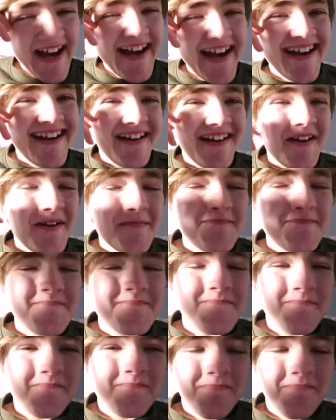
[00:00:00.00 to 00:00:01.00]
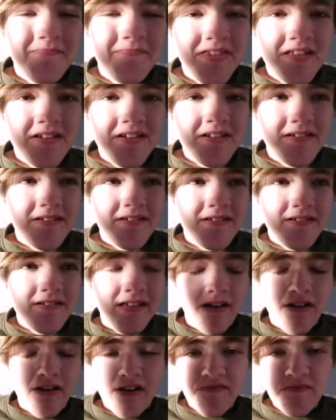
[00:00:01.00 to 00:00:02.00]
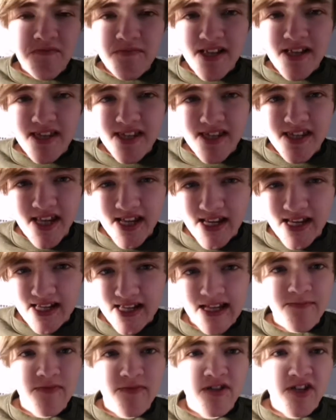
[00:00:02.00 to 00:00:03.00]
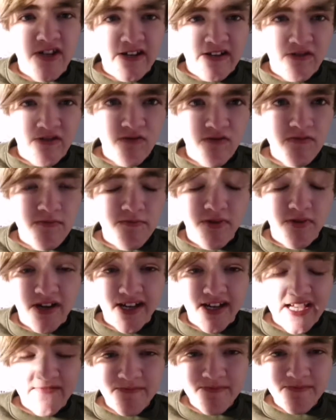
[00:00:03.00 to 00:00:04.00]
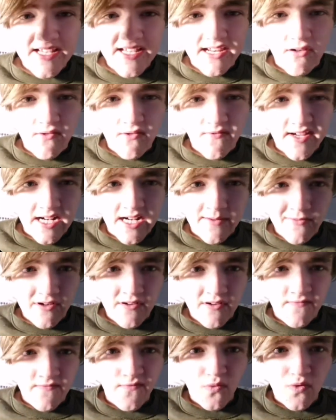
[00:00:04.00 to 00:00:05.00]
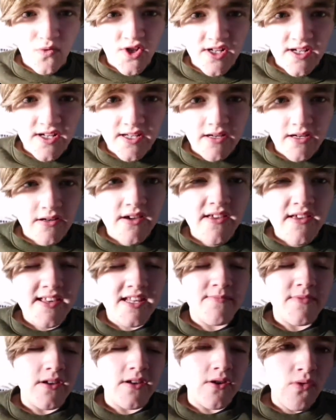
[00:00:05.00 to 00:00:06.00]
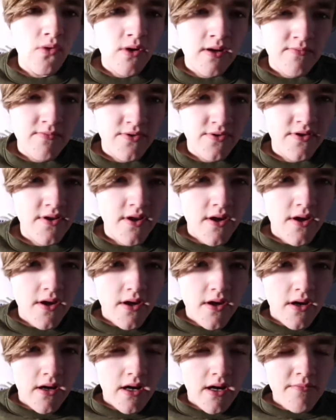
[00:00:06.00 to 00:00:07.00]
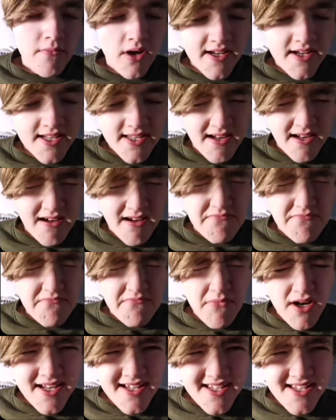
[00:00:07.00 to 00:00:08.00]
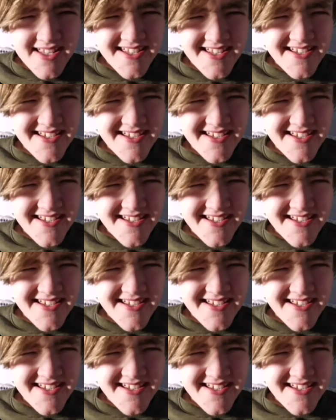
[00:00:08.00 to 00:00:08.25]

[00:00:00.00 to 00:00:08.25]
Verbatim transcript: um, yeah, I haven't played the second game on the channel, but I have played it off camera, unfortunately. I know that's a bit annoying, but I might, I might,